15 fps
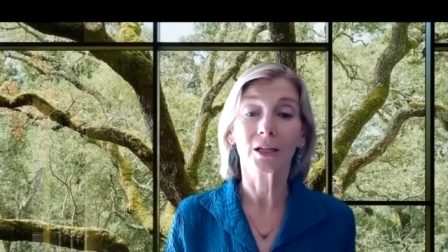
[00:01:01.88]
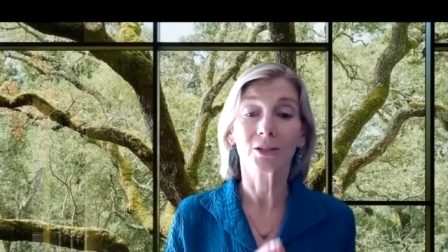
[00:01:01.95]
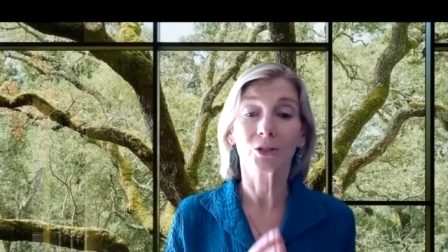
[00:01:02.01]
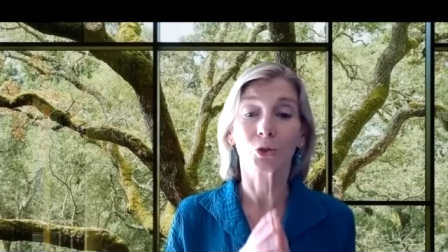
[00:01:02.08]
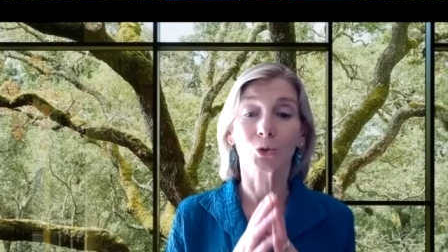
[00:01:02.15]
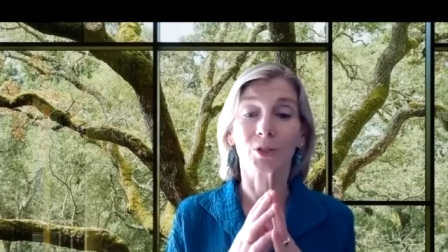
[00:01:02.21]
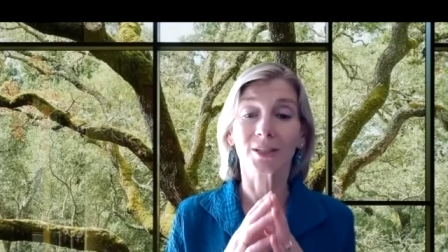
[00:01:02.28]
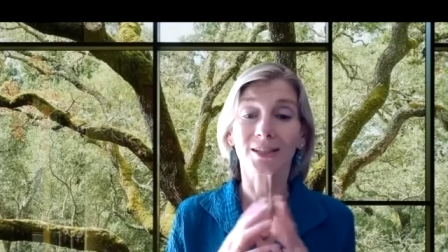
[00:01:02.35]

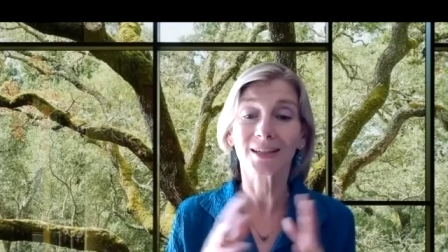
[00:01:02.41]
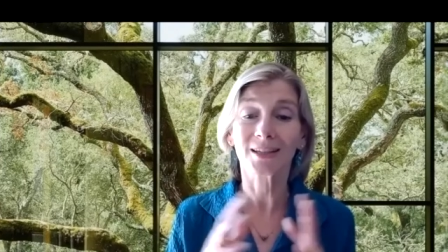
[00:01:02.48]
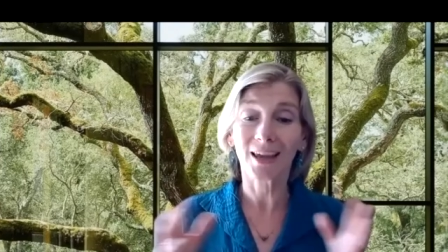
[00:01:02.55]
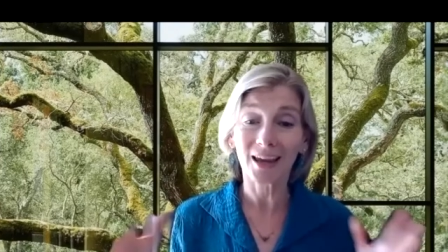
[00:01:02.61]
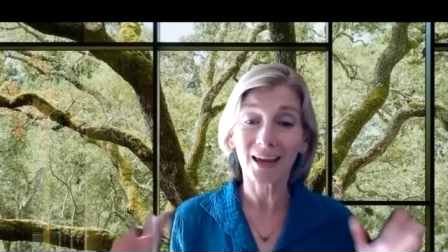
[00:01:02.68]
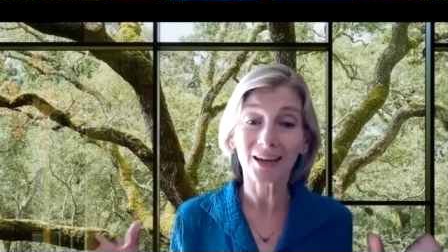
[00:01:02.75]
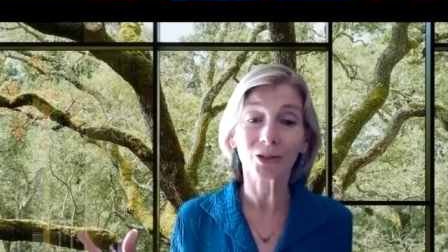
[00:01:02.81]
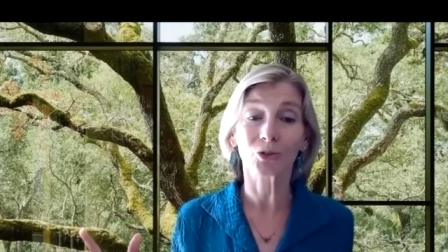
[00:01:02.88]
to
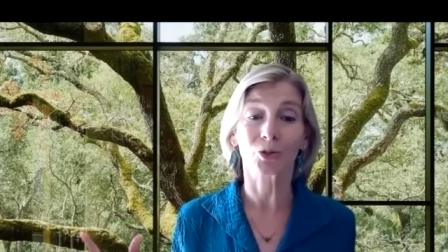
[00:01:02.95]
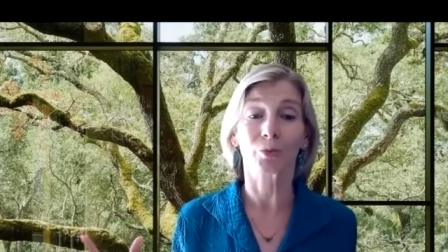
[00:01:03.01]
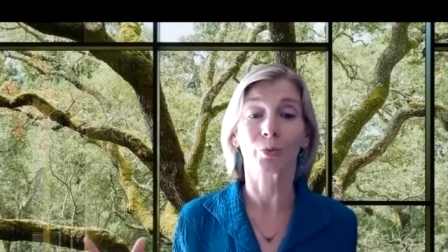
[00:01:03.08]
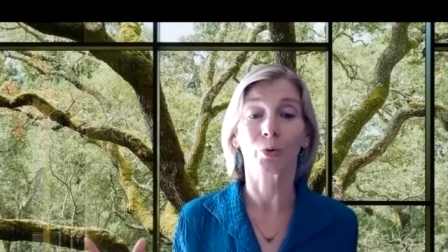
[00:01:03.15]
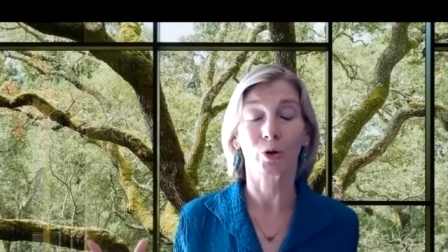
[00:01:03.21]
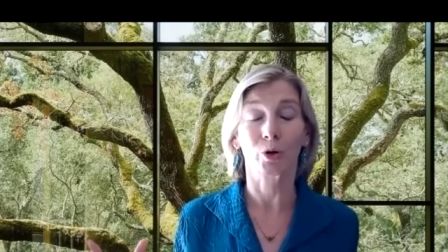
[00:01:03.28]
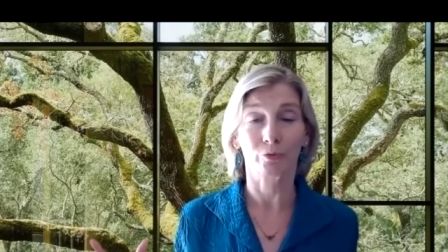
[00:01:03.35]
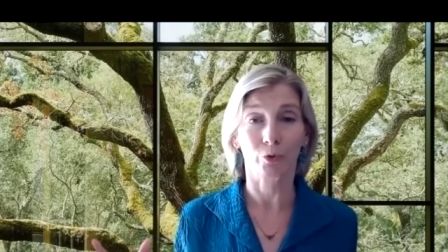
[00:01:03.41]
scale
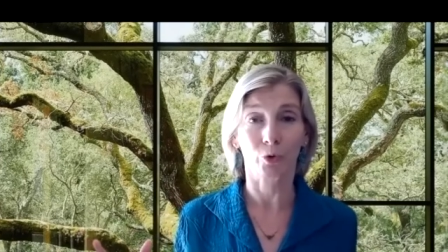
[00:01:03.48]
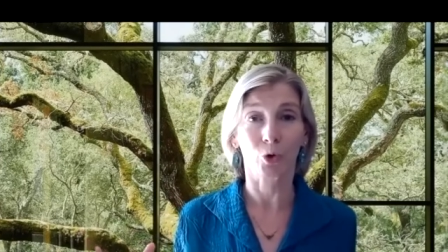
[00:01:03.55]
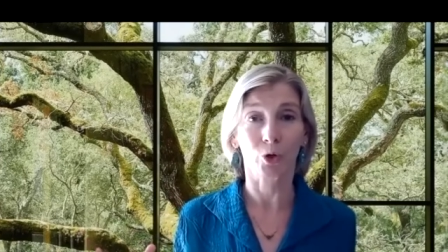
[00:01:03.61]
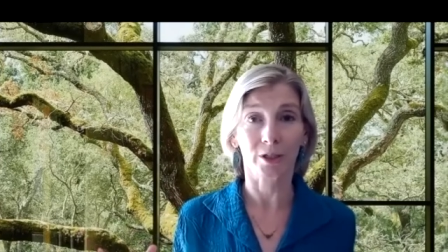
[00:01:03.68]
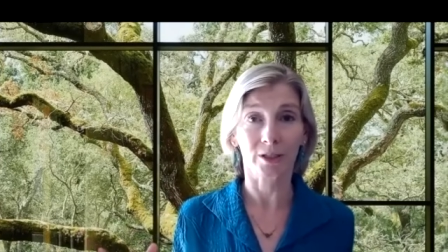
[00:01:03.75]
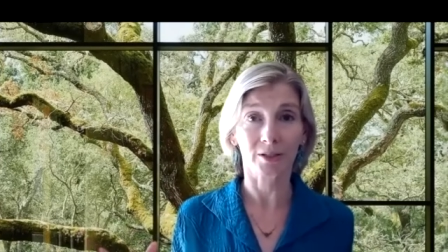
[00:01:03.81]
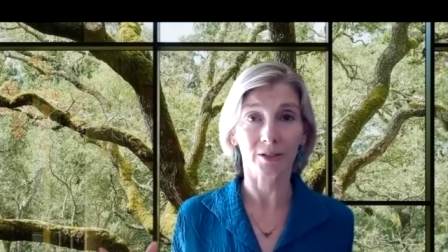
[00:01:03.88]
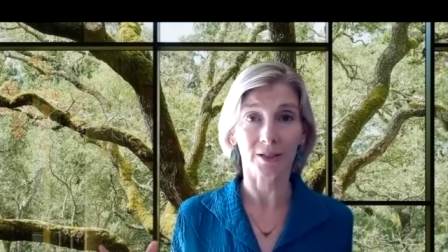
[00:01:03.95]
support for
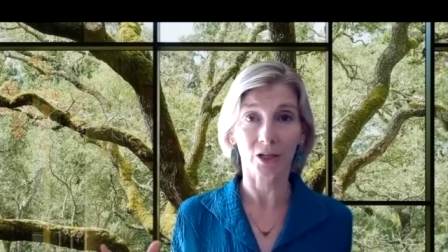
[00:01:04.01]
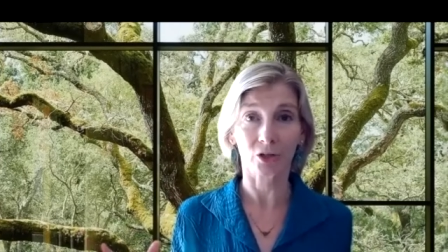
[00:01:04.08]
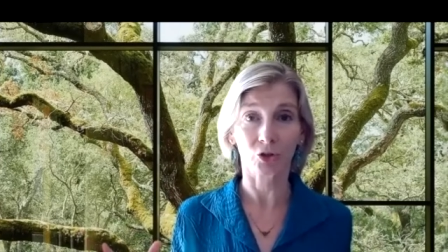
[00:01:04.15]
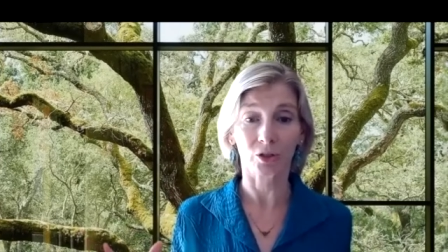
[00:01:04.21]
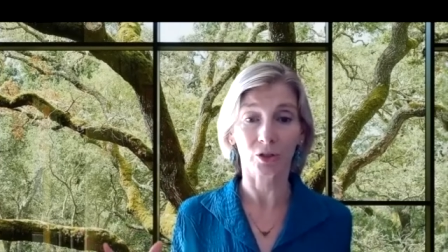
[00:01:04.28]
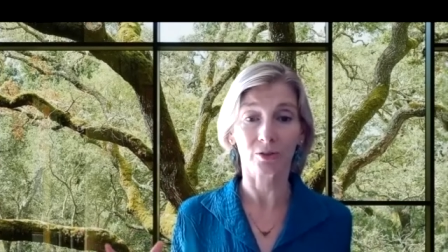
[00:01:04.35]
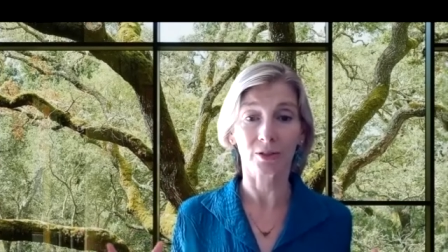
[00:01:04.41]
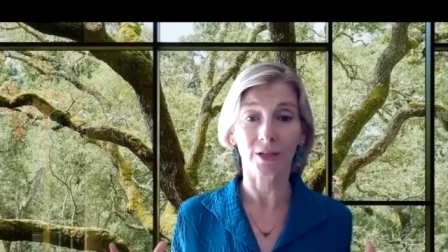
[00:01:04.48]

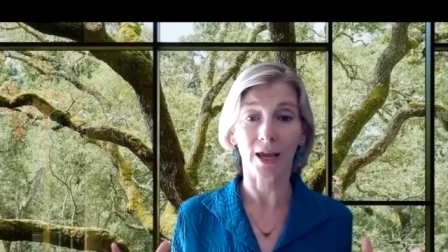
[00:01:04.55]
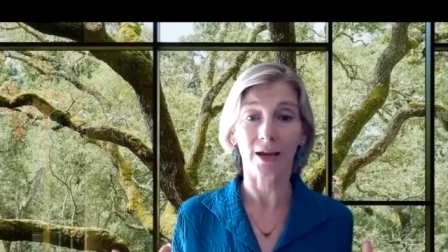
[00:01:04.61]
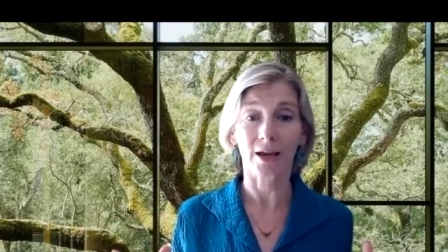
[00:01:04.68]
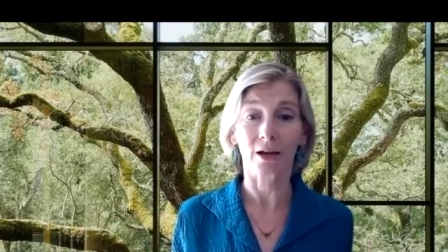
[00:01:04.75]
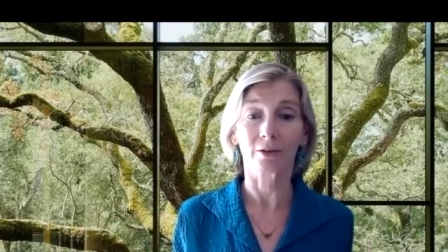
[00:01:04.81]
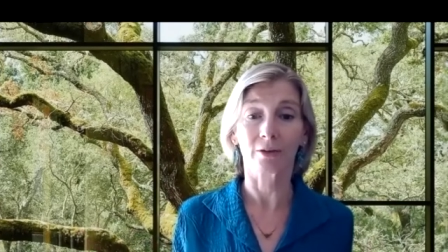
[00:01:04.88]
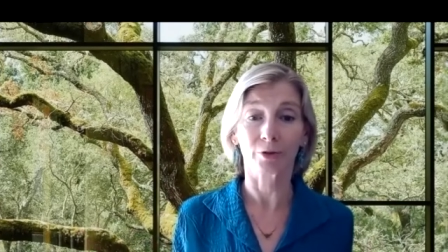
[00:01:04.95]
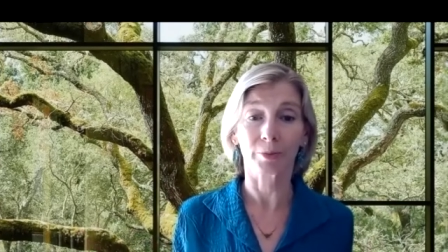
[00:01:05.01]
organizations and
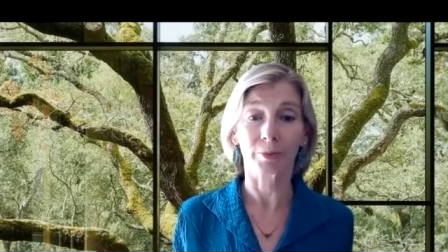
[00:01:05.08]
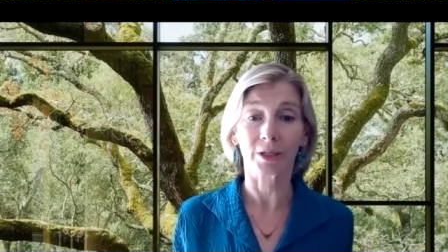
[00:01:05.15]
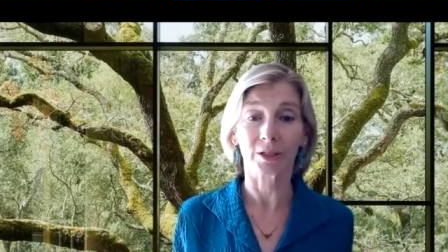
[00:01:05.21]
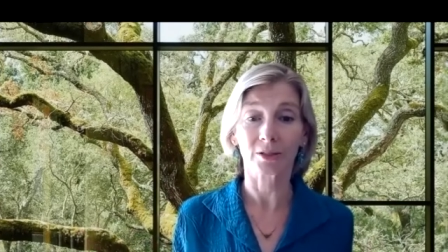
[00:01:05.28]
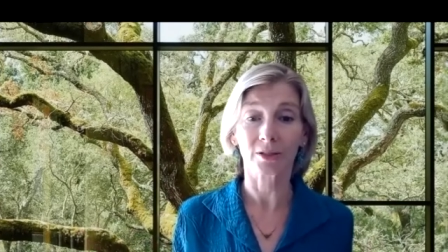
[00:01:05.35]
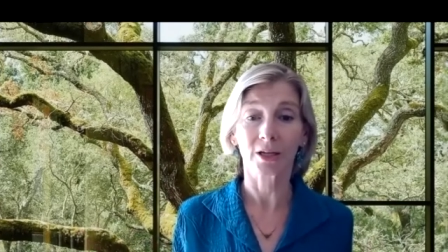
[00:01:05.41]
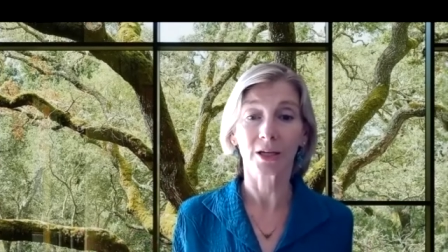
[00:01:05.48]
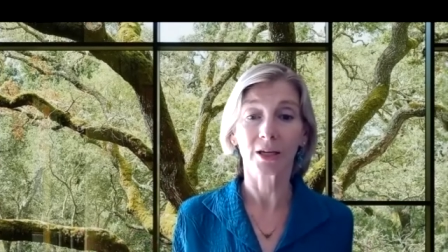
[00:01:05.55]

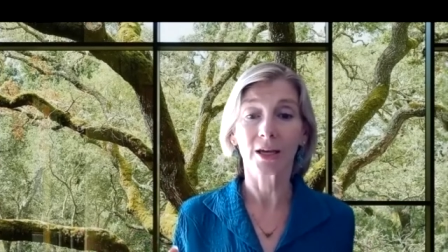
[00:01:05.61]
governments